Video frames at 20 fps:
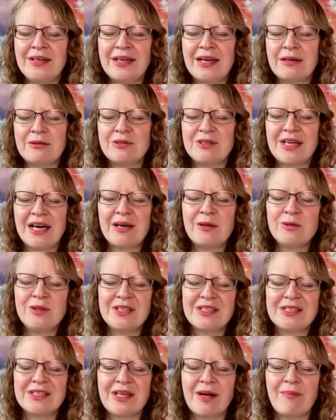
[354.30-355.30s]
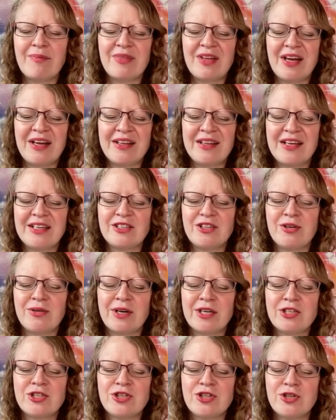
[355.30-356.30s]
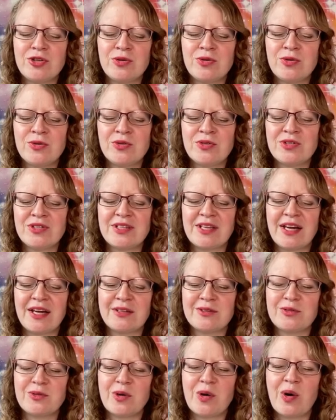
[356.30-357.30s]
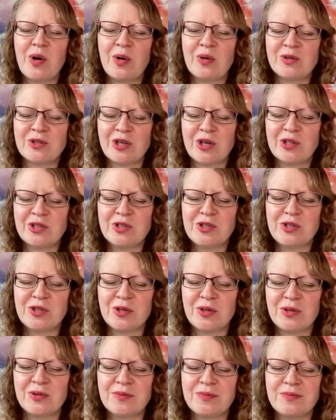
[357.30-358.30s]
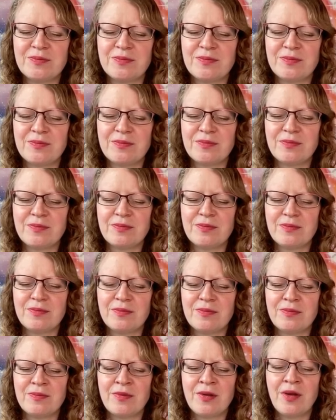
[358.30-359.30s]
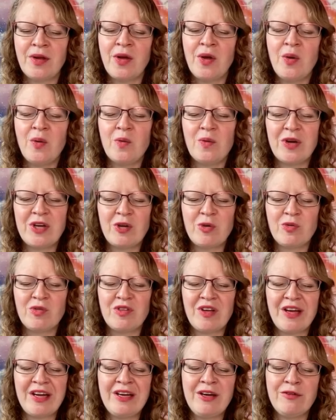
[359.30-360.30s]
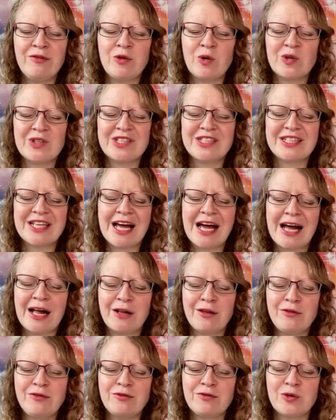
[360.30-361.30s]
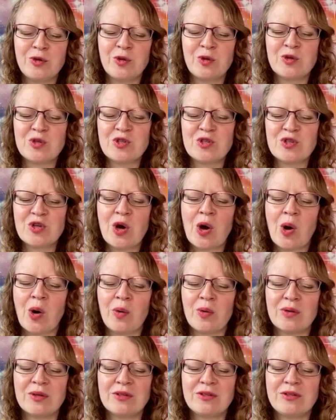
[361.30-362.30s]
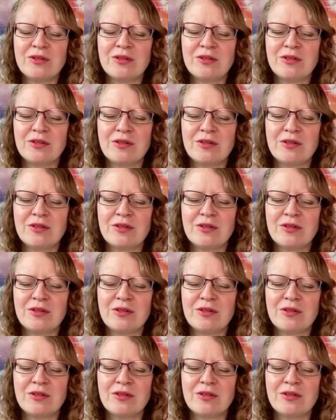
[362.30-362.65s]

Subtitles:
Now, doubt is something that you are choosing to hold on to. When you think of yourself or your soul,